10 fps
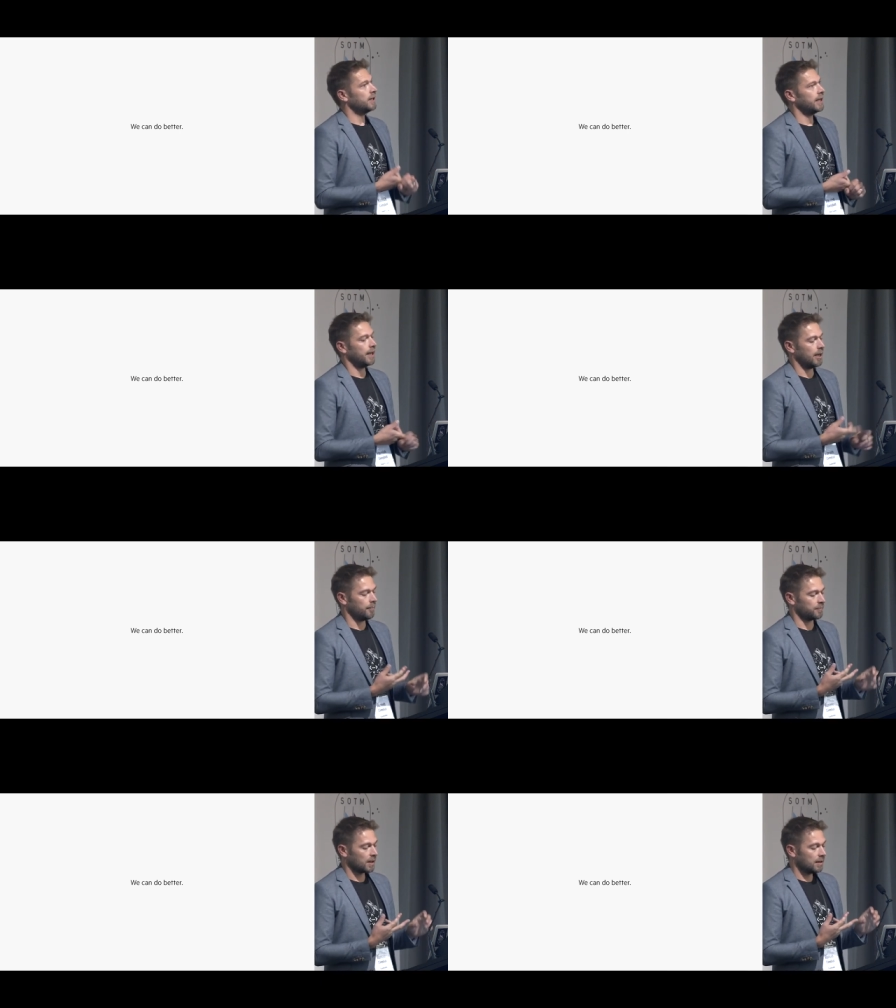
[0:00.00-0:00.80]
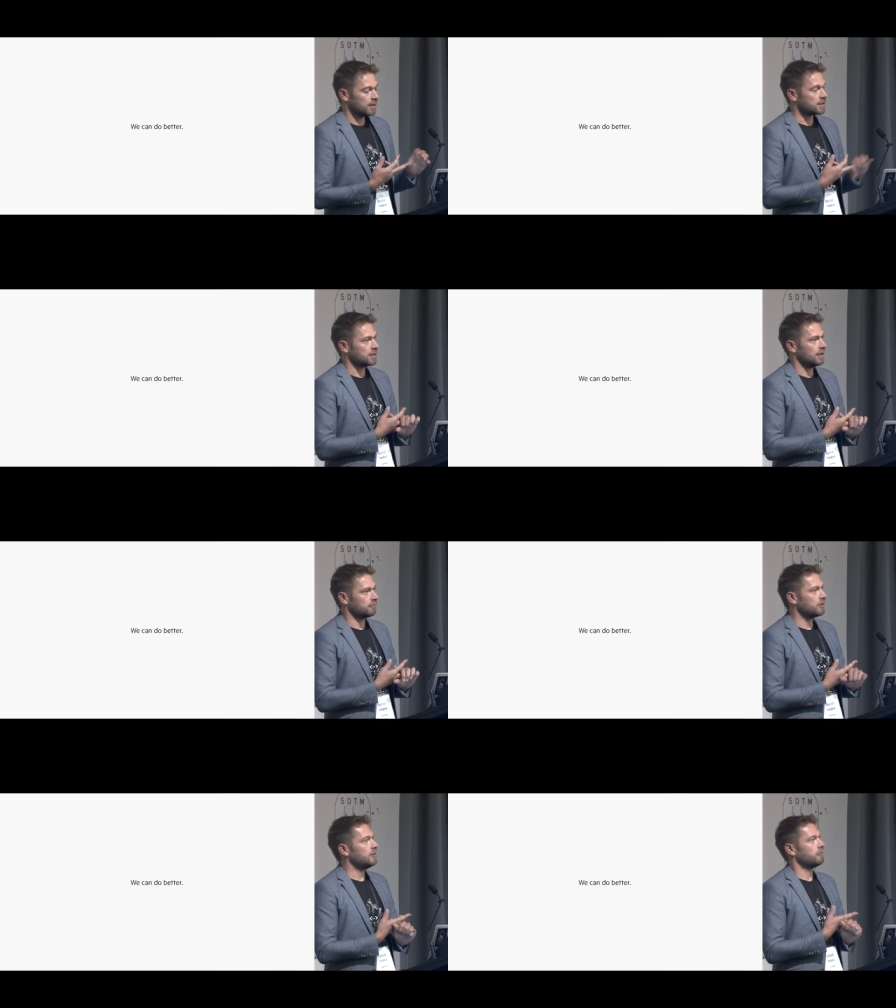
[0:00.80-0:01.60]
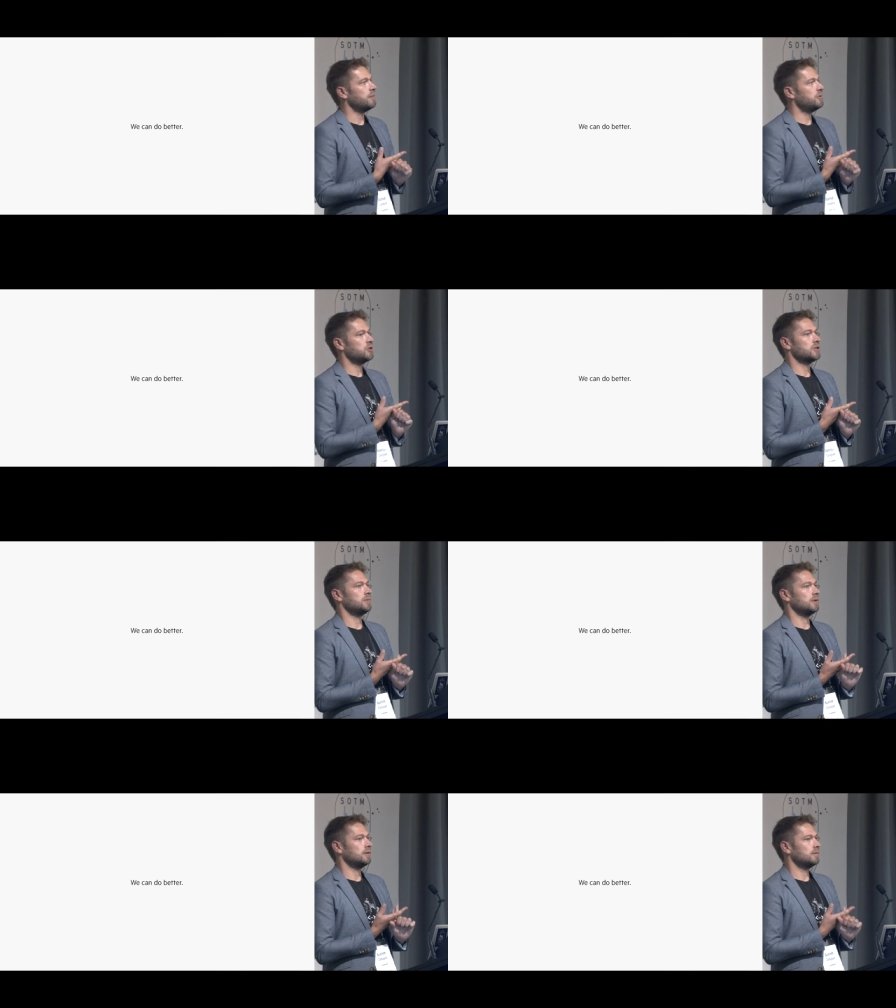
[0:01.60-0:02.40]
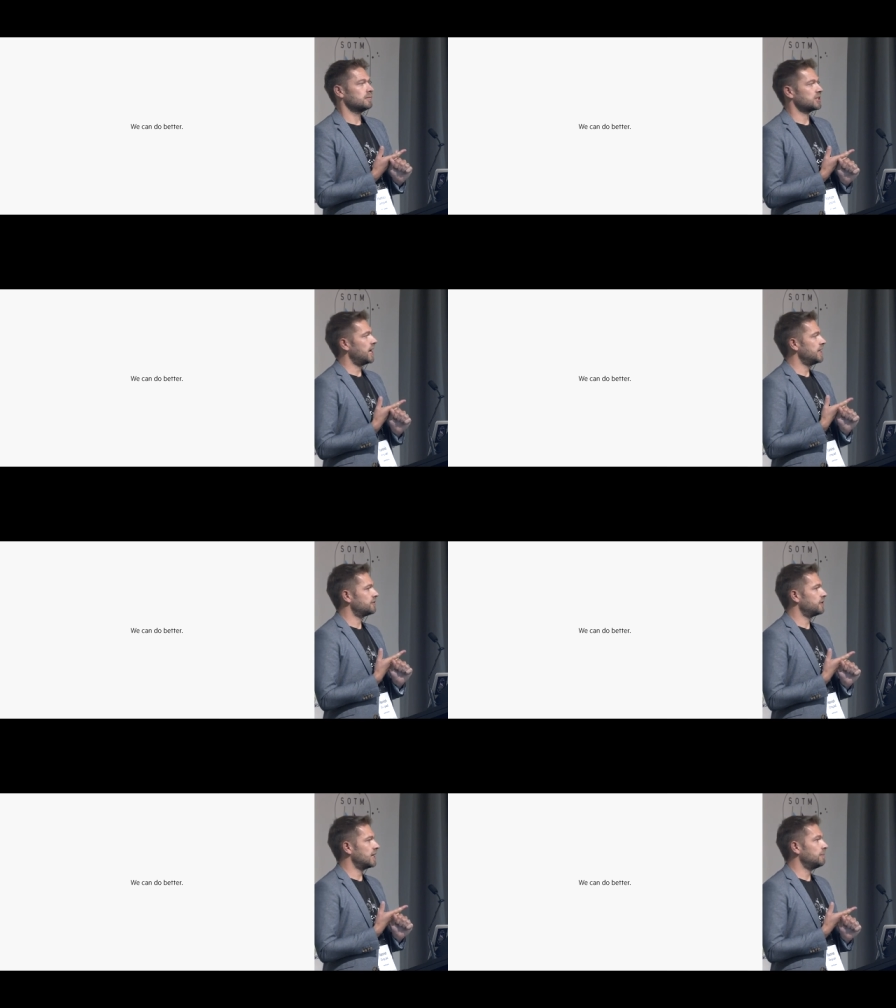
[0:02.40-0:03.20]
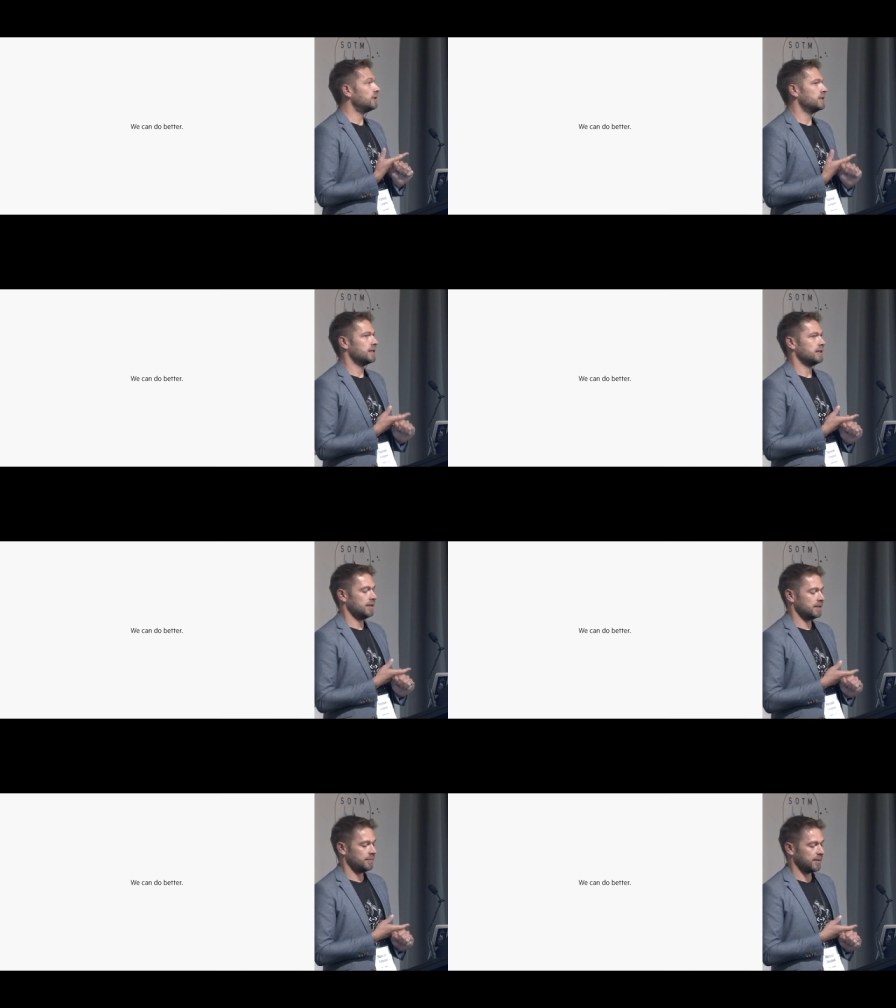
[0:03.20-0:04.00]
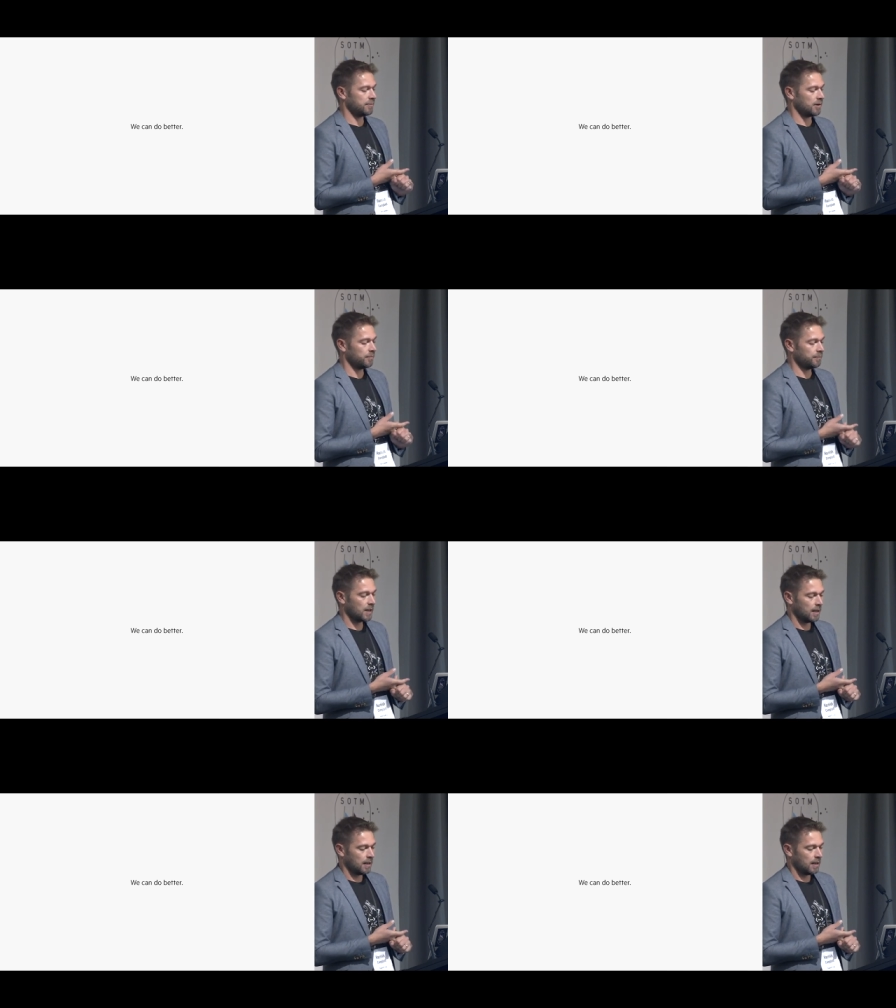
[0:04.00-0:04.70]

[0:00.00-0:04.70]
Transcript: Um, so re reproducible science, for example, is a, is a big problem.